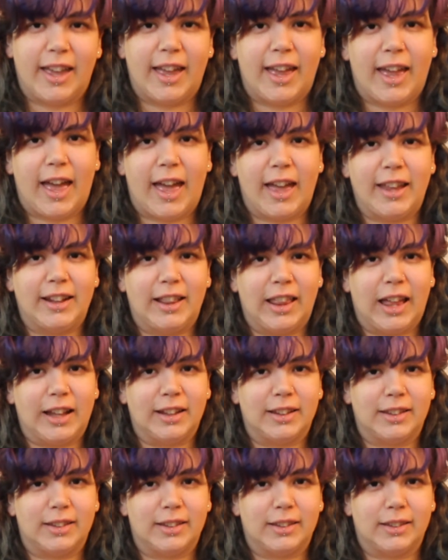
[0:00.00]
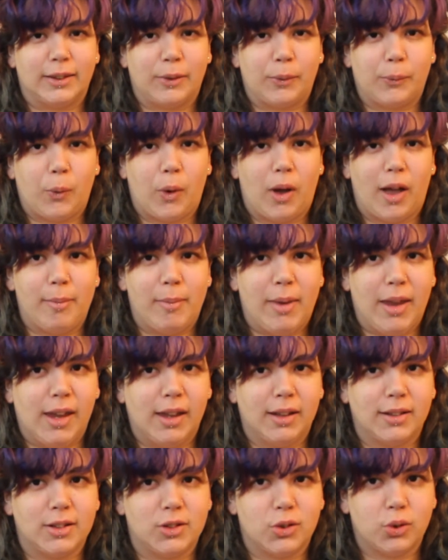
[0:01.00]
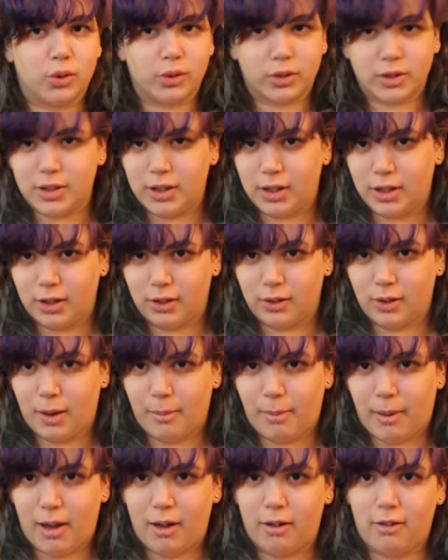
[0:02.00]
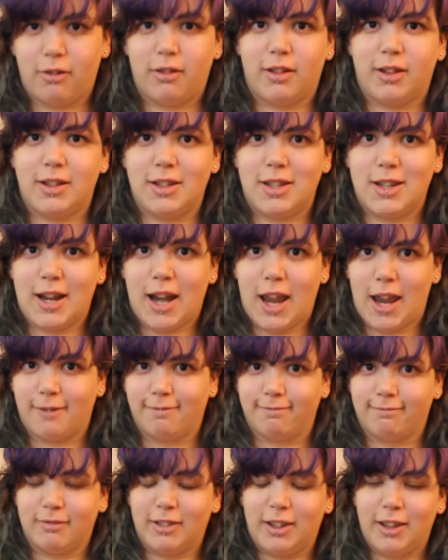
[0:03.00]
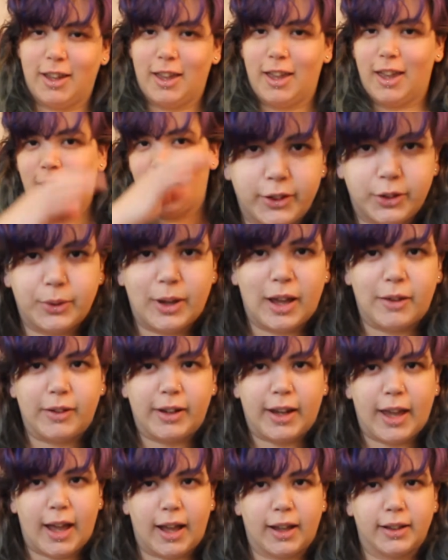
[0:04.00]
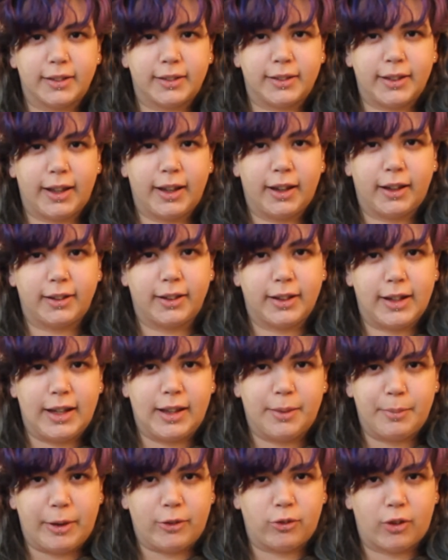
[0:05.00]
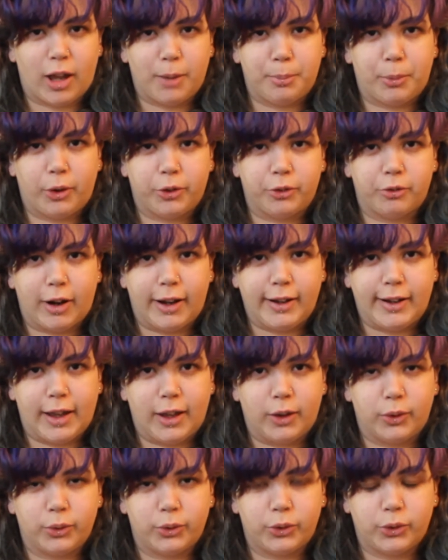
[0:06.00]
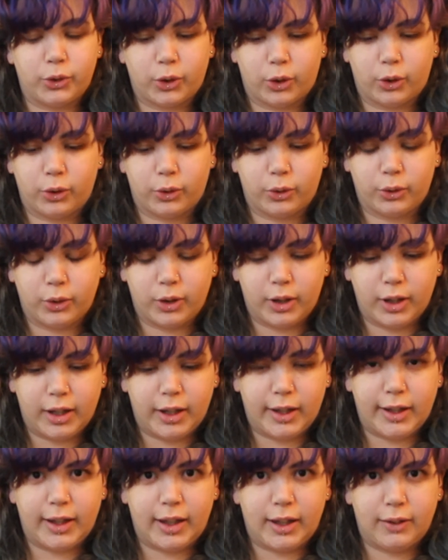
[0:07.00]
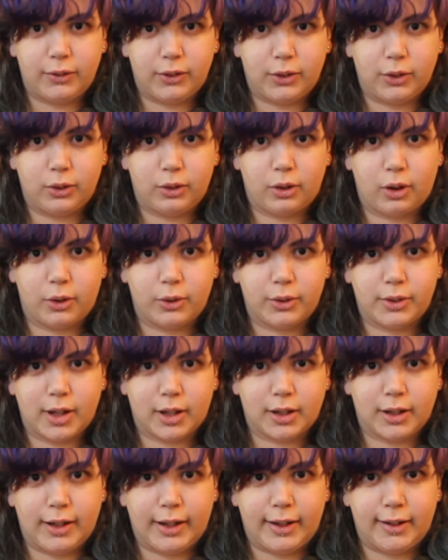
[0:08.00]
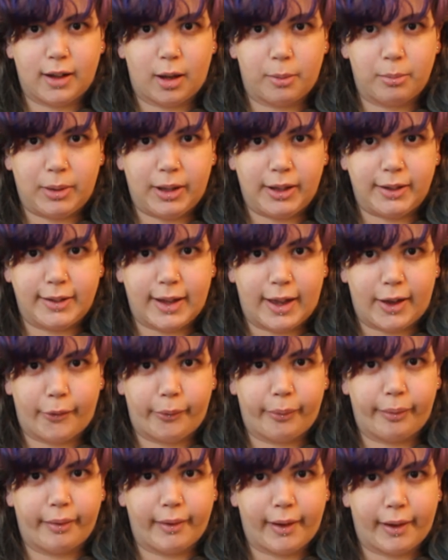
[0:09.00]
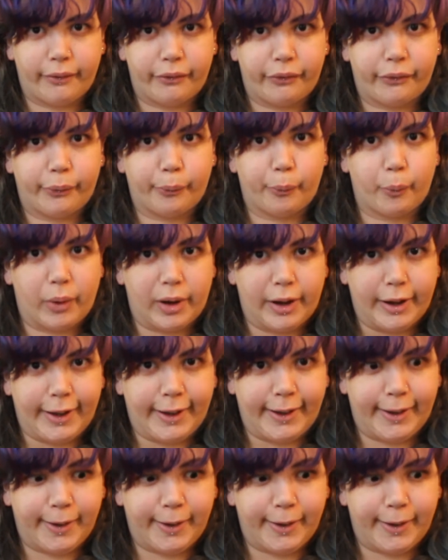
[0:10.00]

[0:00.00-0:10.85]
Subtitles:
and that's what I'm here to talk to you about today. I do have a cat sitting underneath my tripod right now, so if you go suddenly tumbling down, that's why.